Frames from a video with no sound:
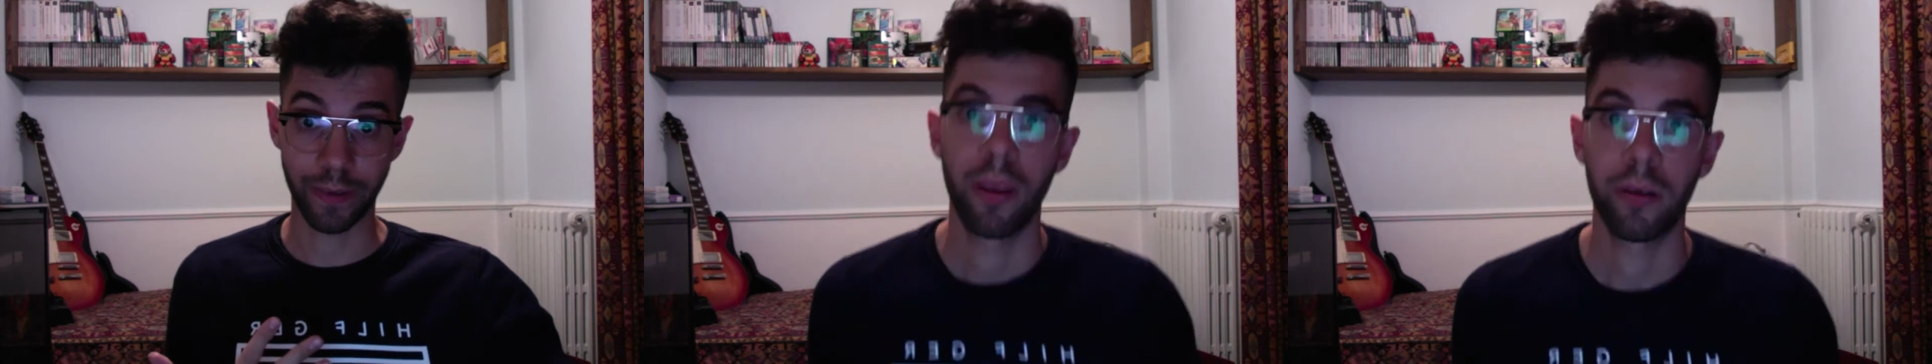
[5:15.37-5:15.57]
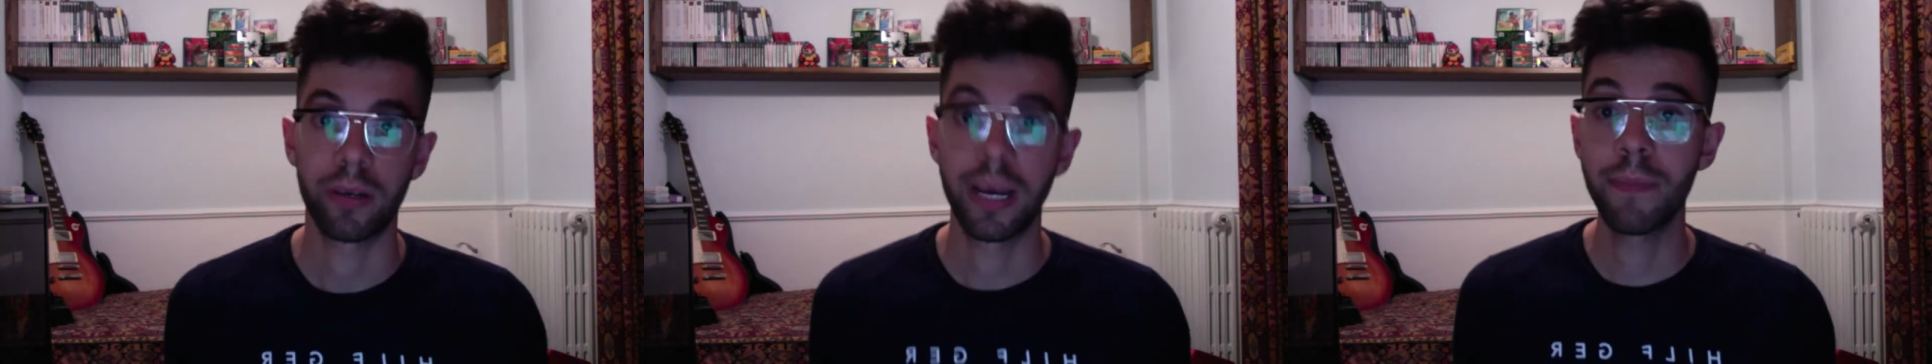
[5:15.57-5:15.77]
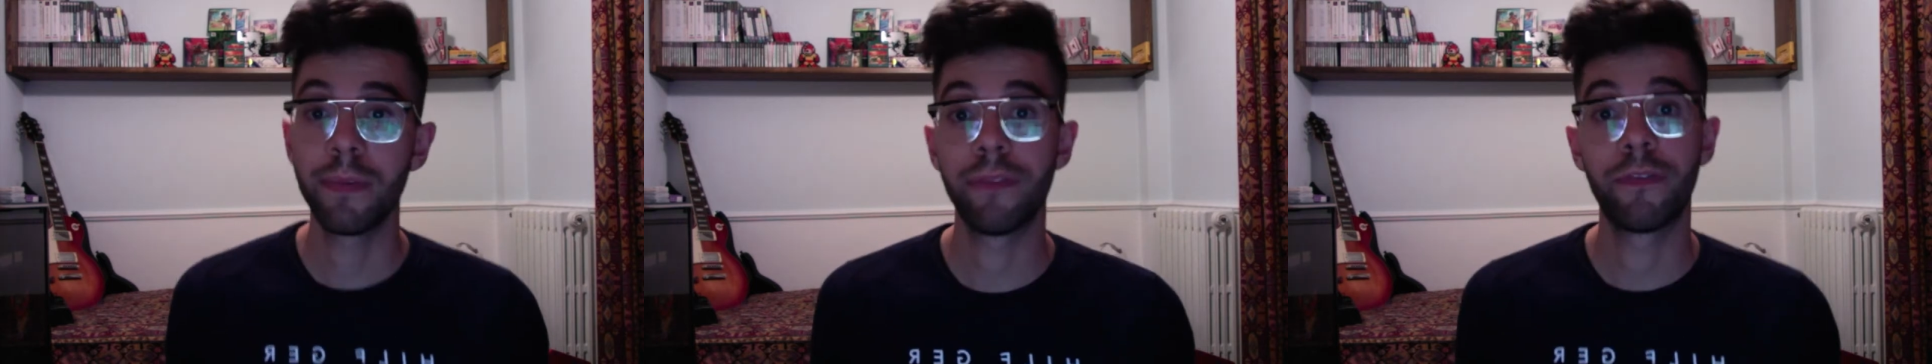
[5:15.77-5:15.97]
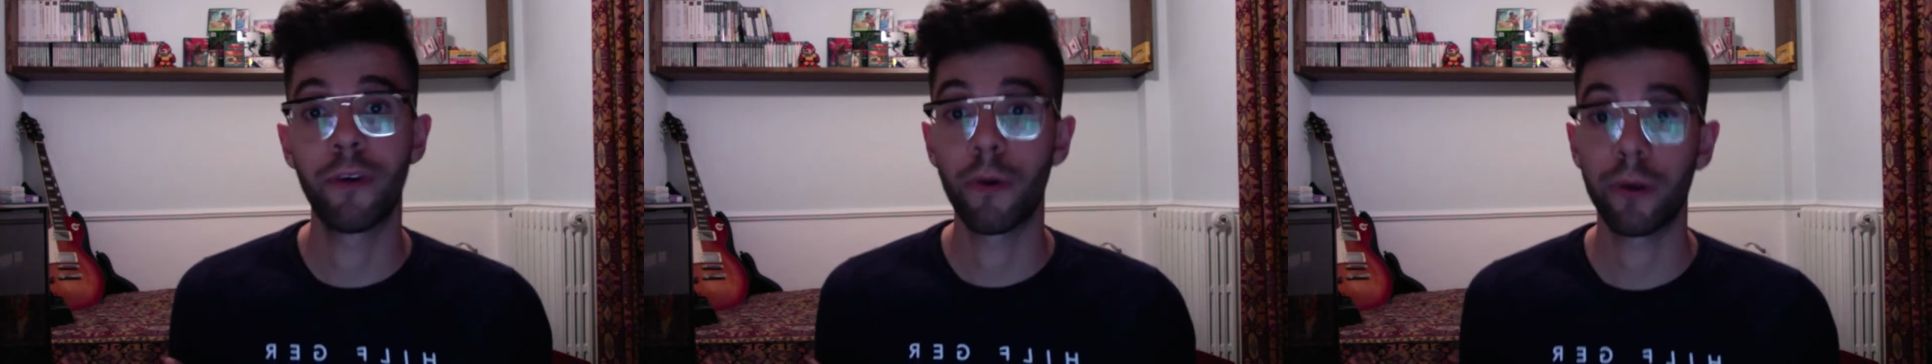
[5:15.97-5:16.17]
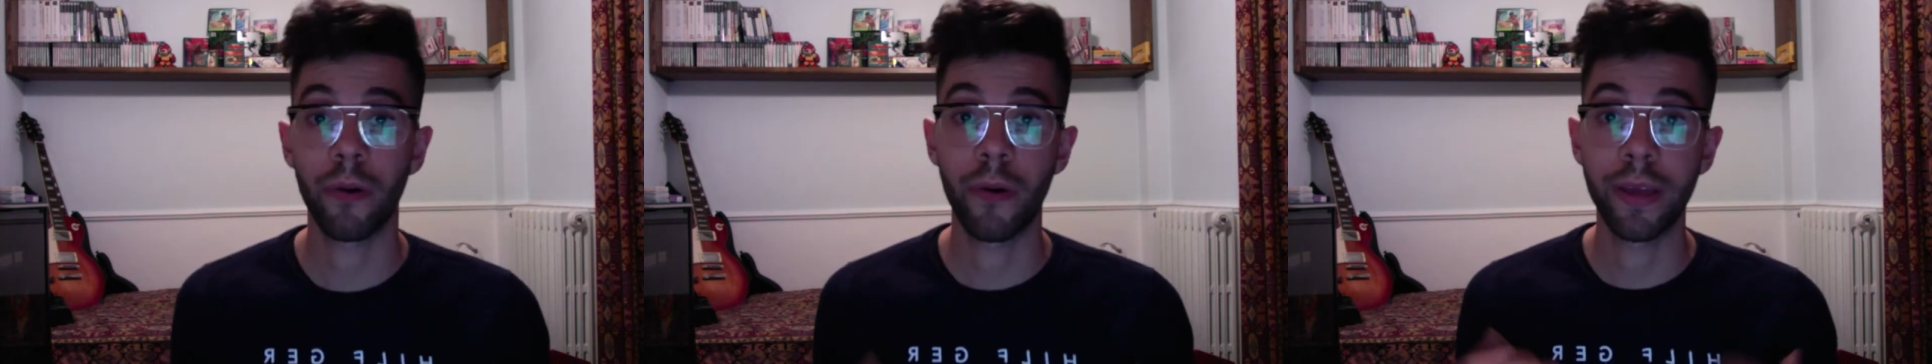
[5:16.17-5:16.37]
Okay,
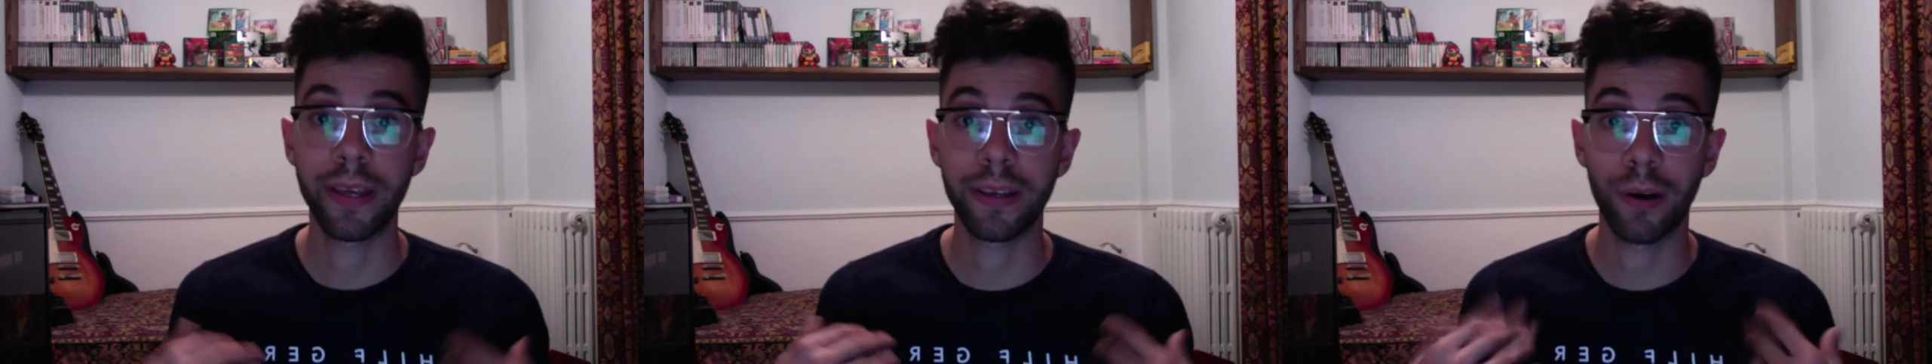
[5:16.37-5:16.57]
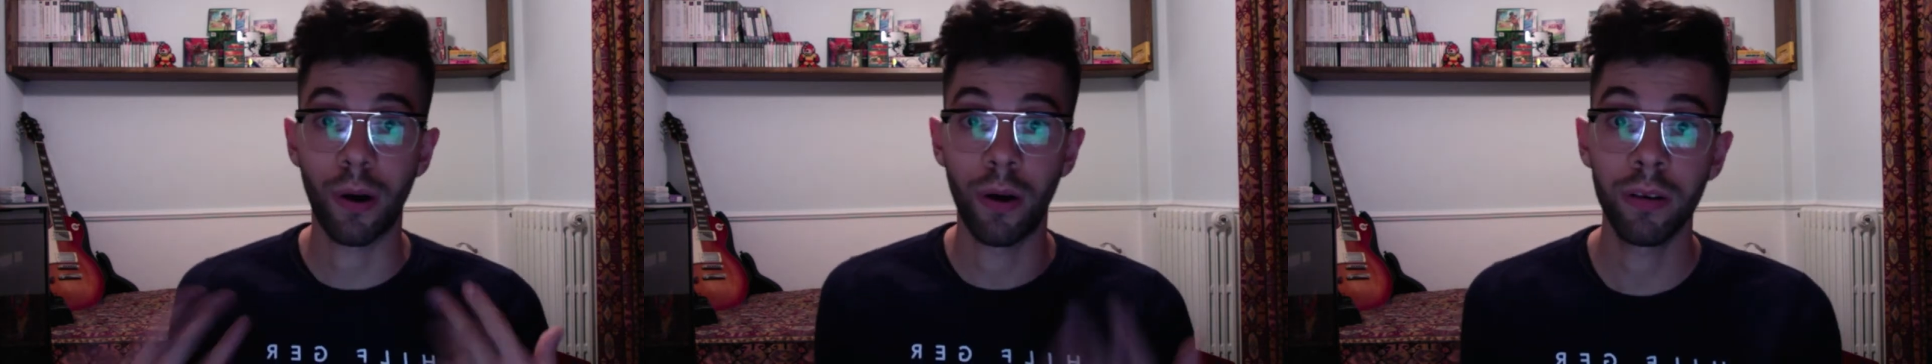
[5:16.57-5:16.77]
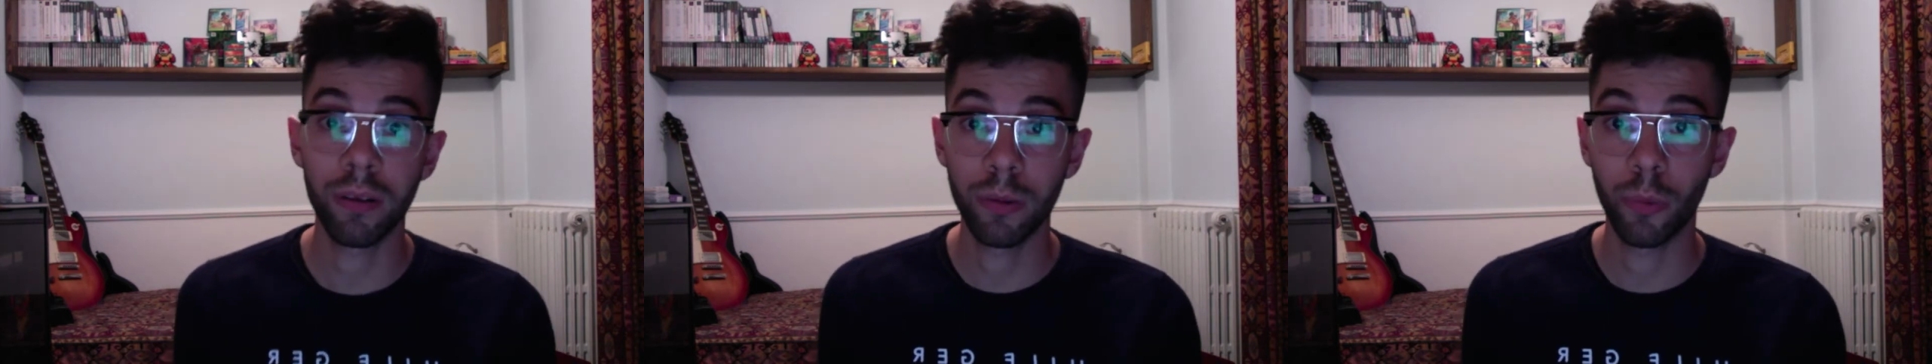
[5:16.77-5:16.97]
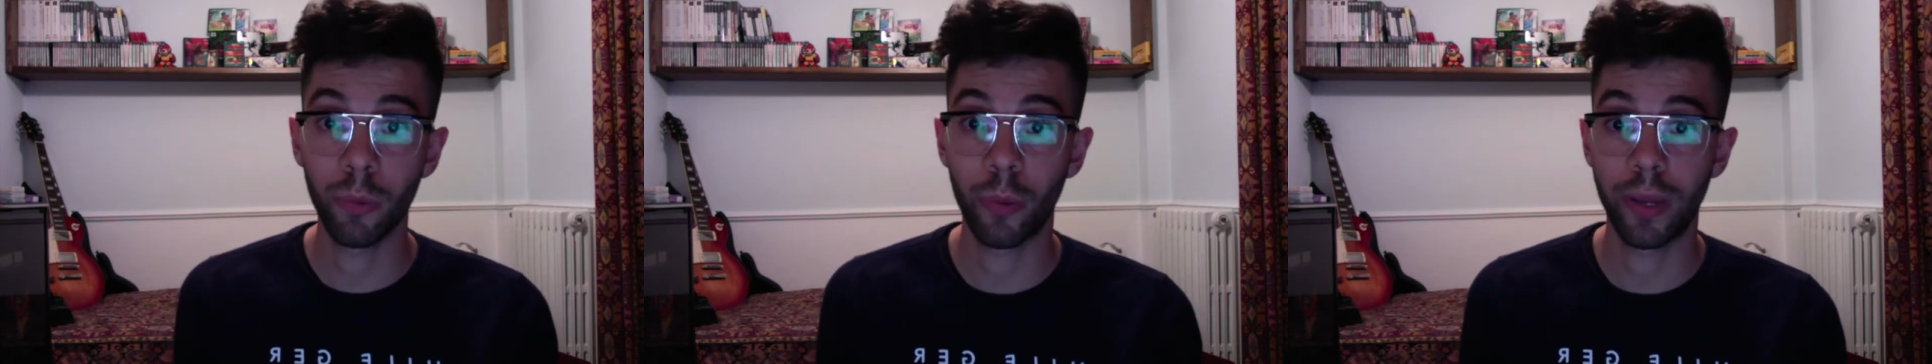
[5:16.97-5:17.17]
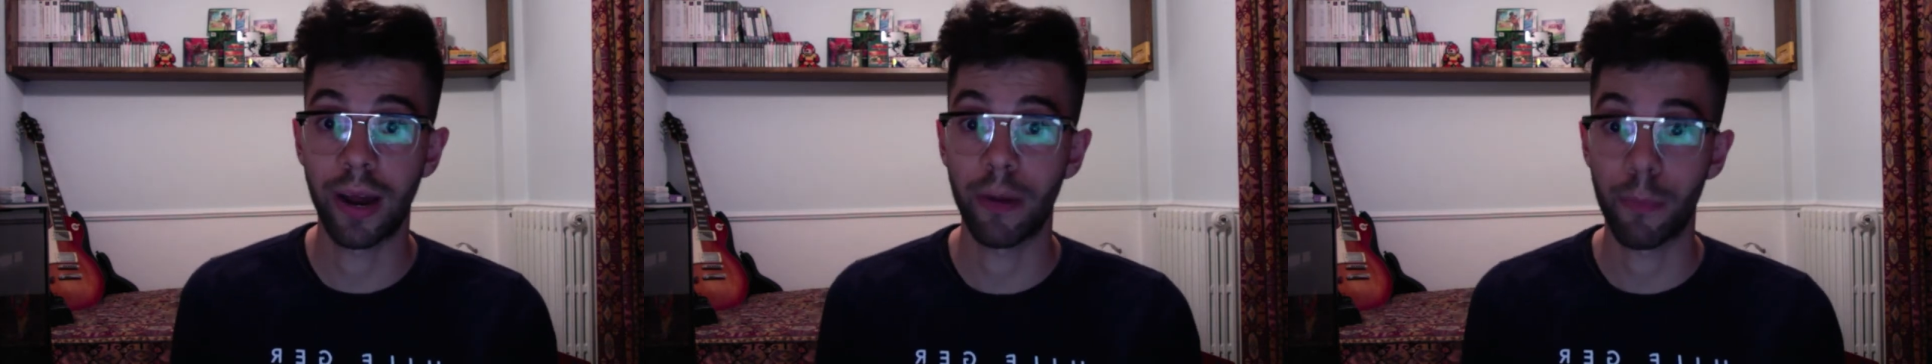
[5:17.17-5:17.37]
before going on
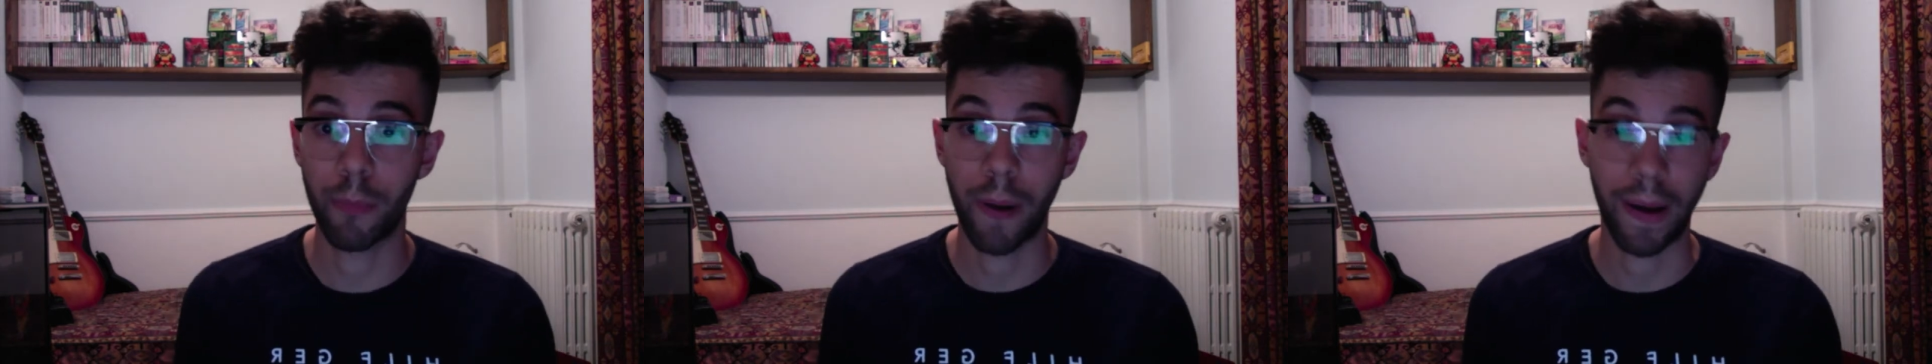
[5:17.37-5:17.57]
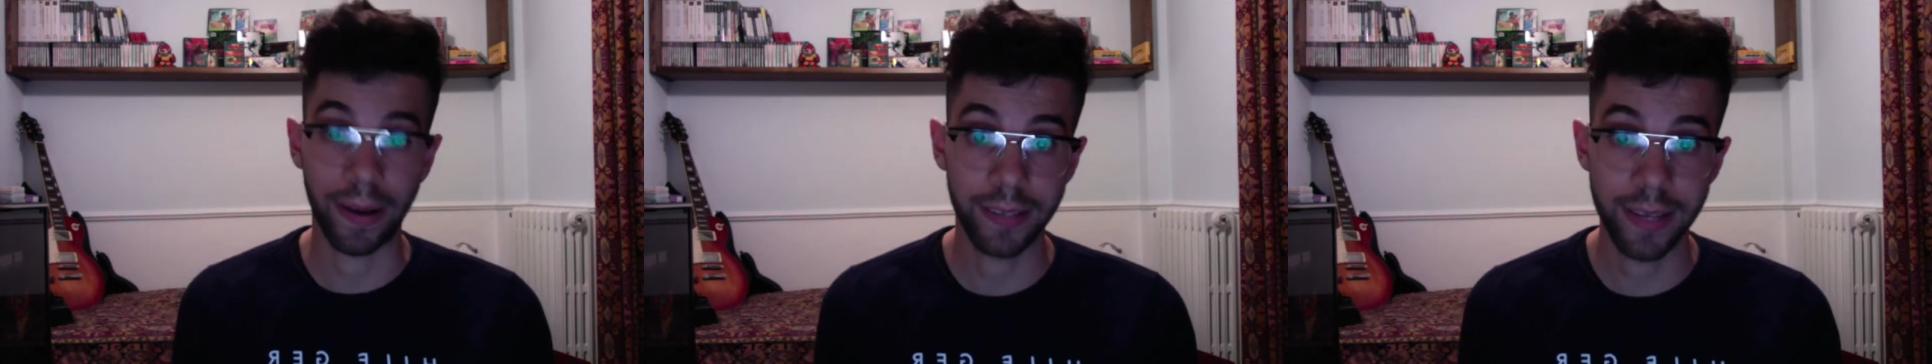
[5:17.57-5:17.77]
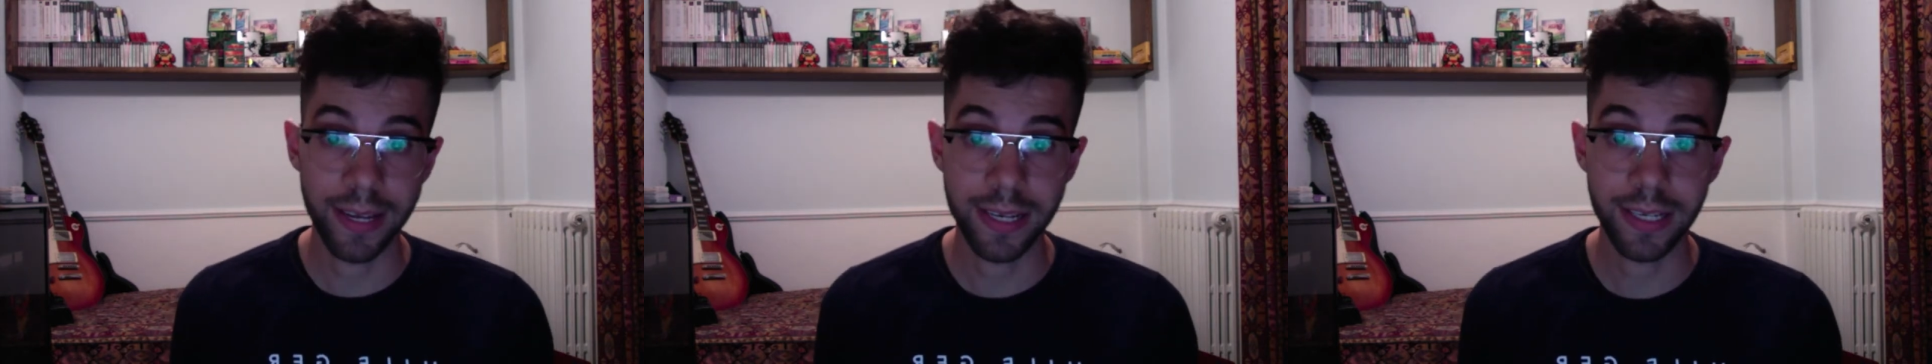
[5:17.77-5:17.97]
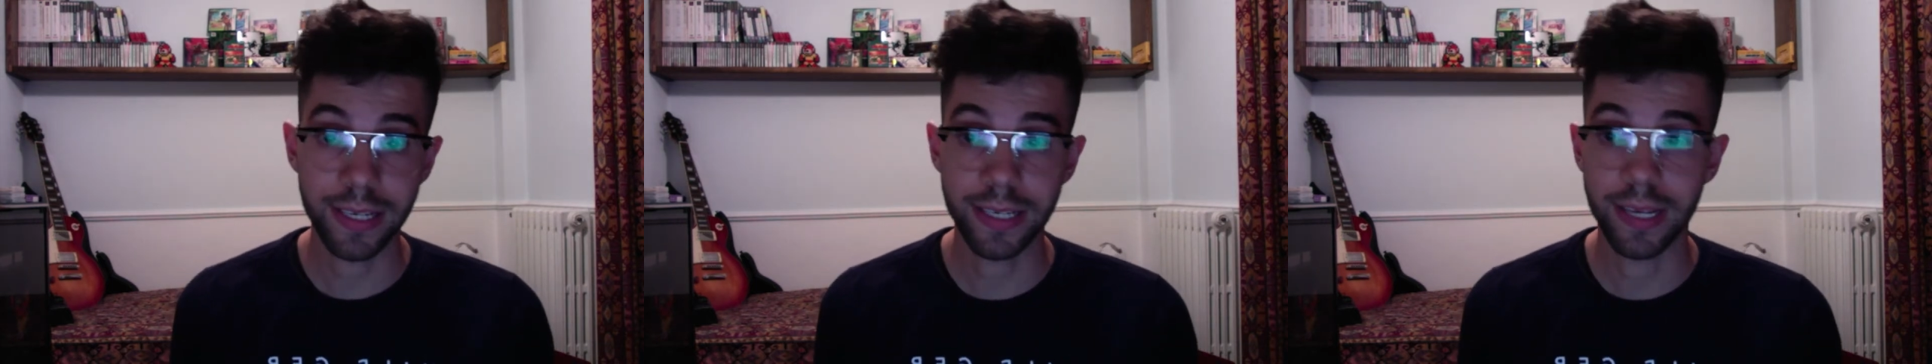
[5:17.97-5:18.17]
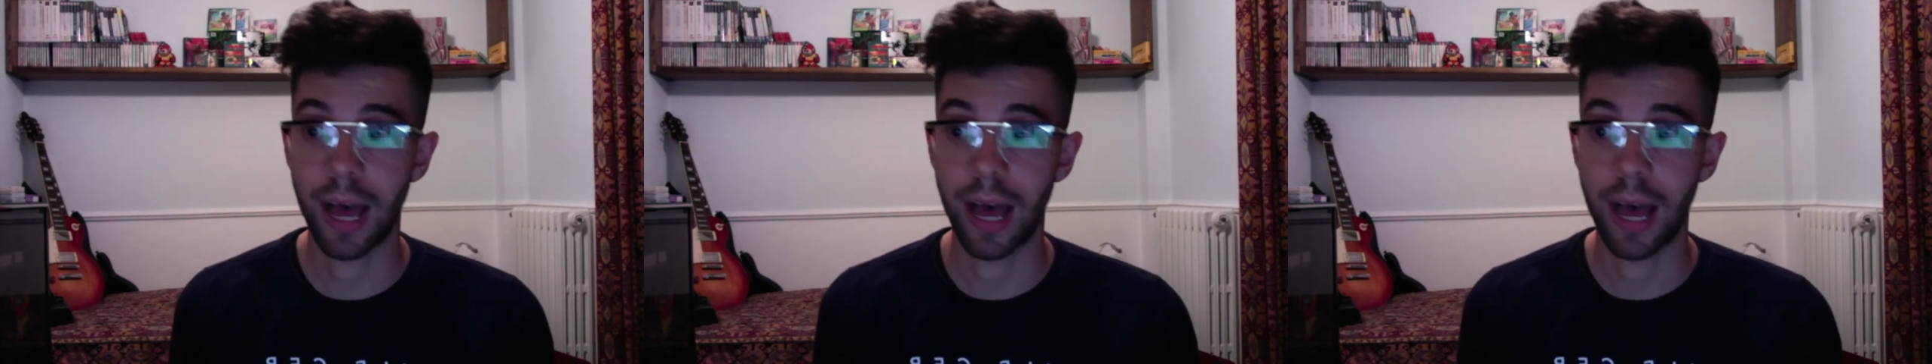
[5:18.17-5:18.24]
with our practice,